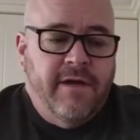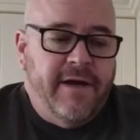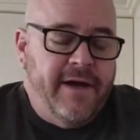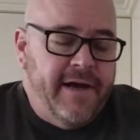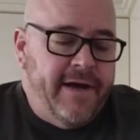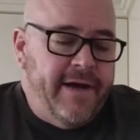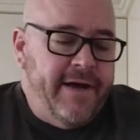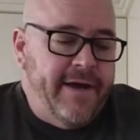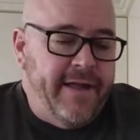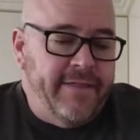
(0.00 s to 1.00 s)

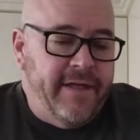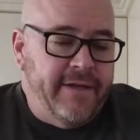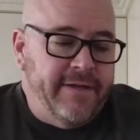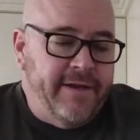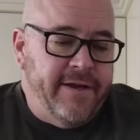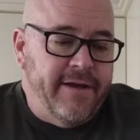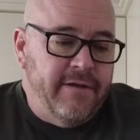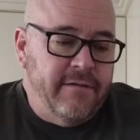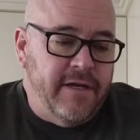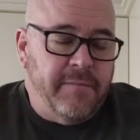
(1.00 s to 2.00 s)
And then
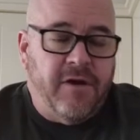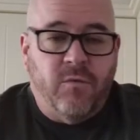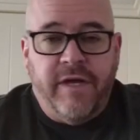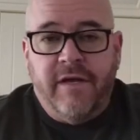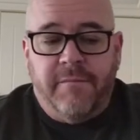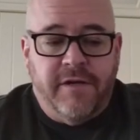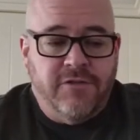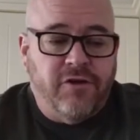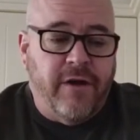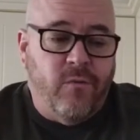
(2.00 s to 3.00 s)
in about a week, I'm going to
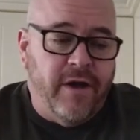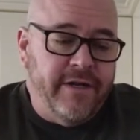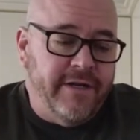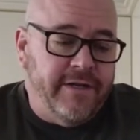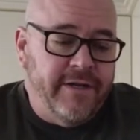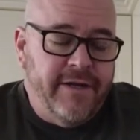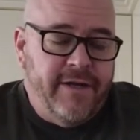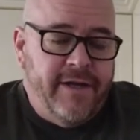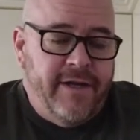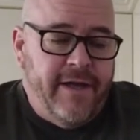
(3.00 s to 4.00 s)
try one
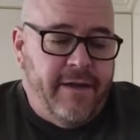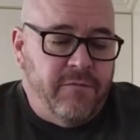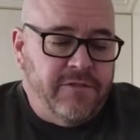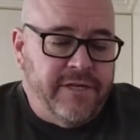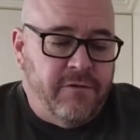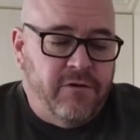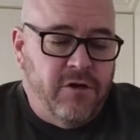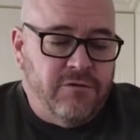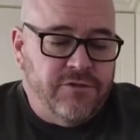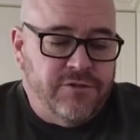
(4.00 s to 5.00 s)
and we'll see how it
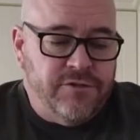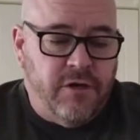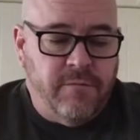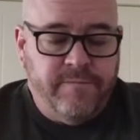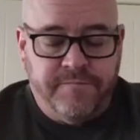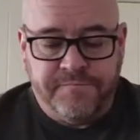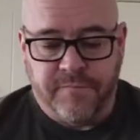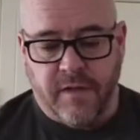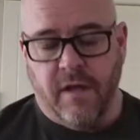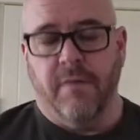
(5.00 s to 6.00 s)
goes. So
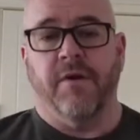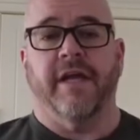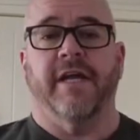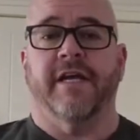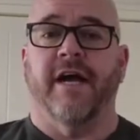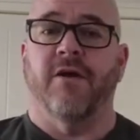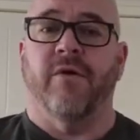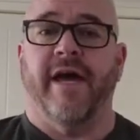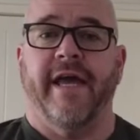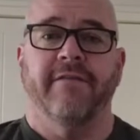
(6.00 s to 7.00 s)
I'm probably going to cut
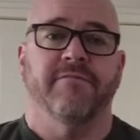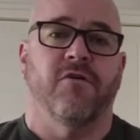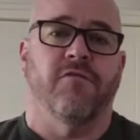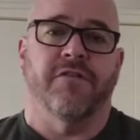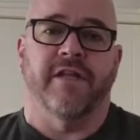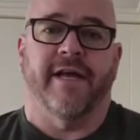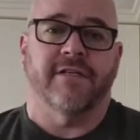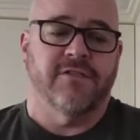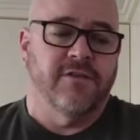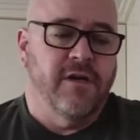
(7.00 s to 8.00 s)
away over the
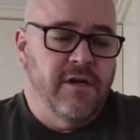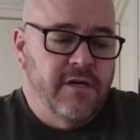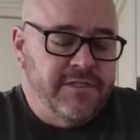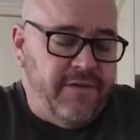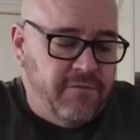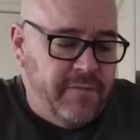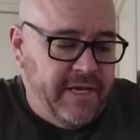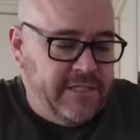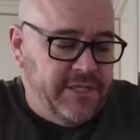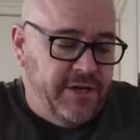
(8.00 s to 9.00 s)
next several
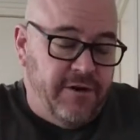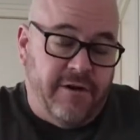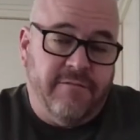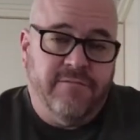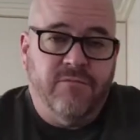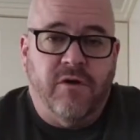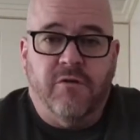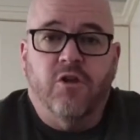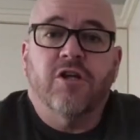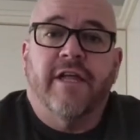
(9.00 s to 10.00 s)
minutes here, or what
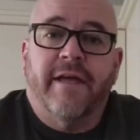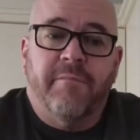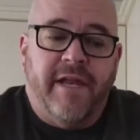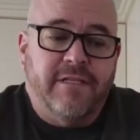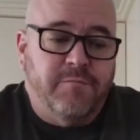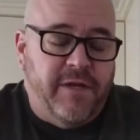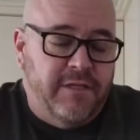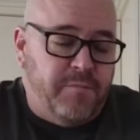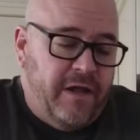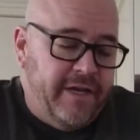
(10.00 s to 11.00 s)
will look like minutes, but it's
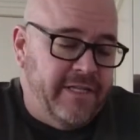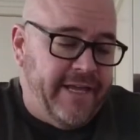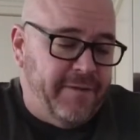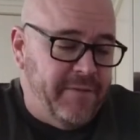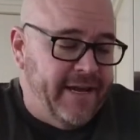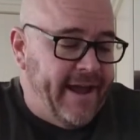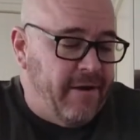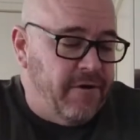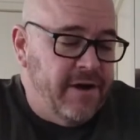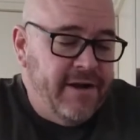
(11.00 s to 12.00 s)
probably going to take me an
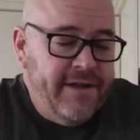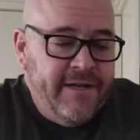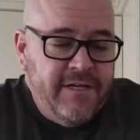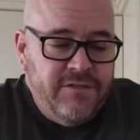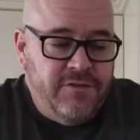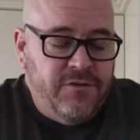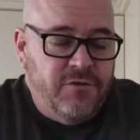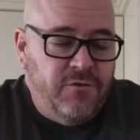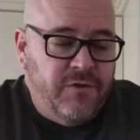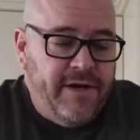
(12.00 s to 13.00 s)
hour
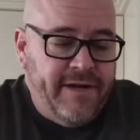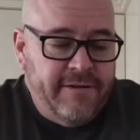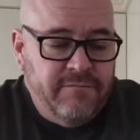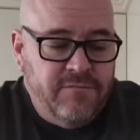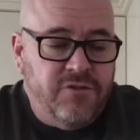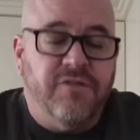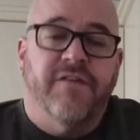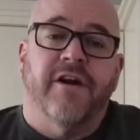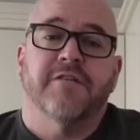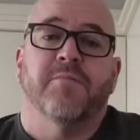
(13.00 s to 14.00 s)
to do the
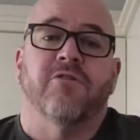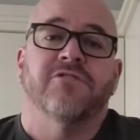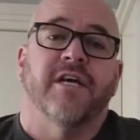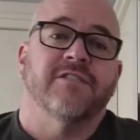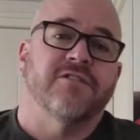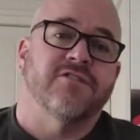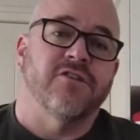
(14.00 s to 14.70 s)
various processes.